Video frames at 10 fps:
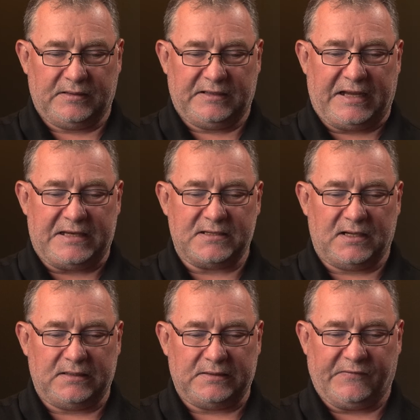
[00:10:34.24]

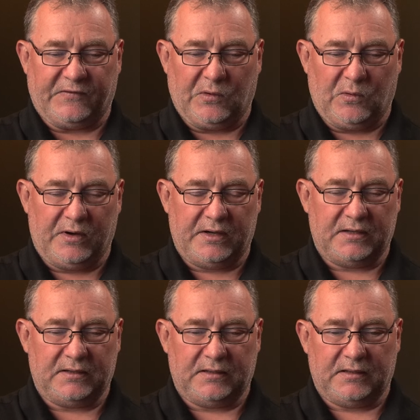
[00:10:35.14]
data stored
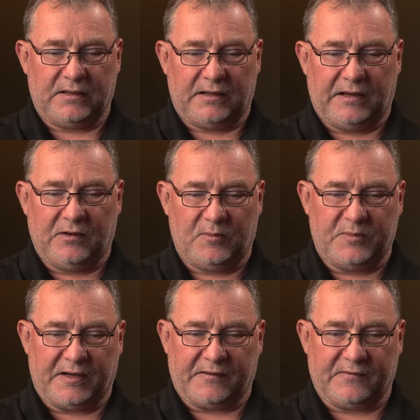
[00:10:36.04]
in
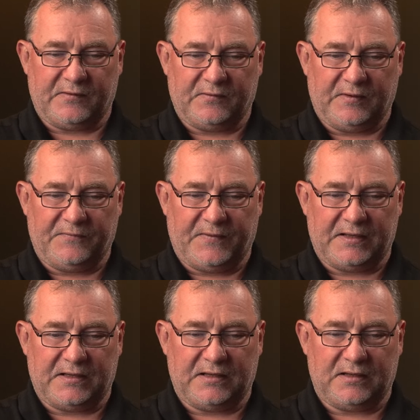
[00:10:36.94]
objects. So if
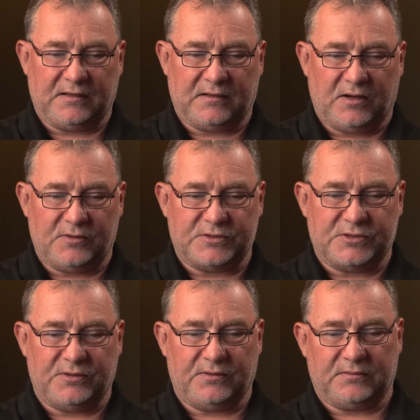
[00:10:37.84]
I go
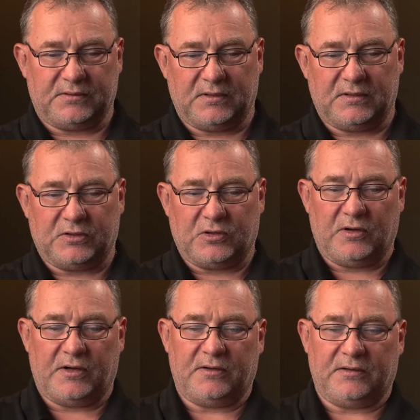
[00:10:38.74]
to
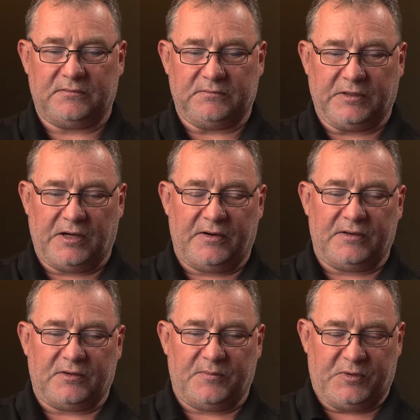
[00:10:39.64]

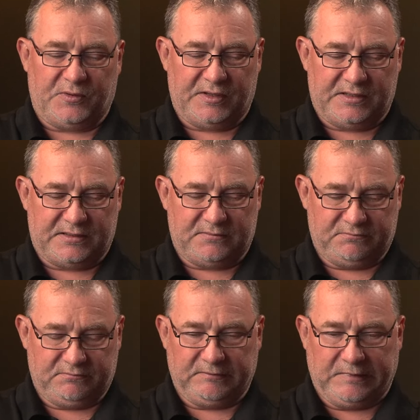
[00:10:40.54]
$current computer
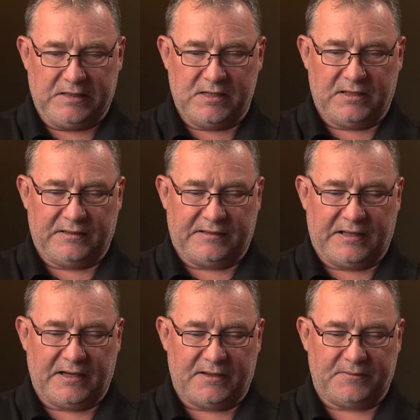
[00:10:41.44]

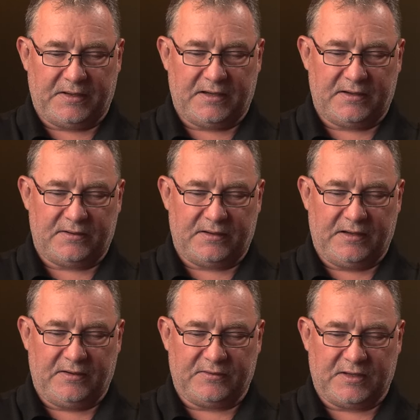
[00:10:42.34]
data here
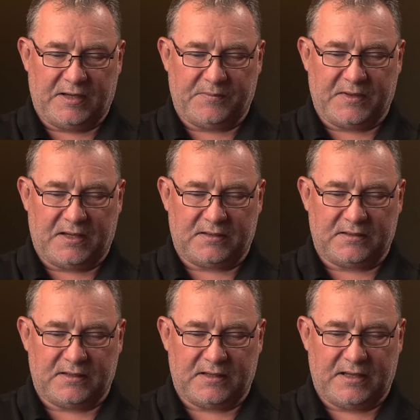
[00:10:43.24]
and type
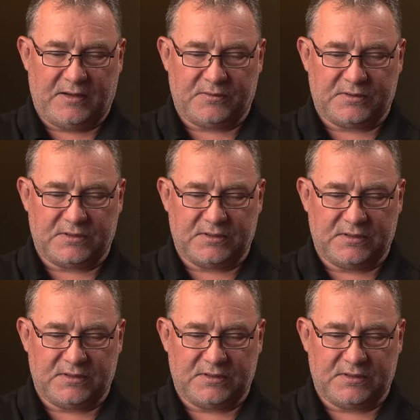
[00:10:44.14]
that out,